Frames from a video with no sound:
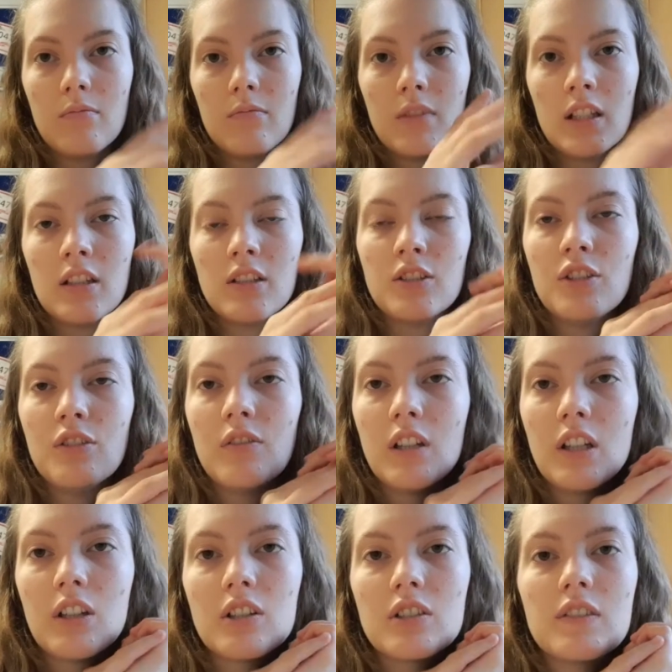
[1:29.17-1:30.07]
the two
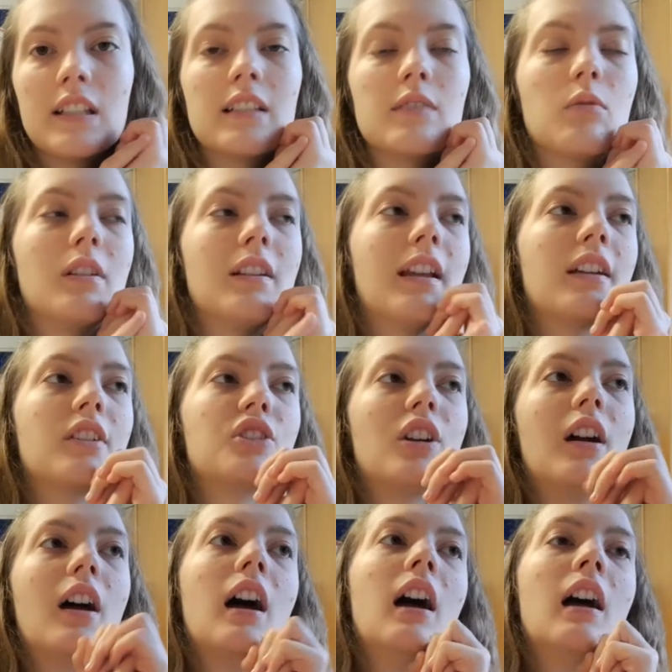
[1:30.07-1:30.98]
videos of this one lecture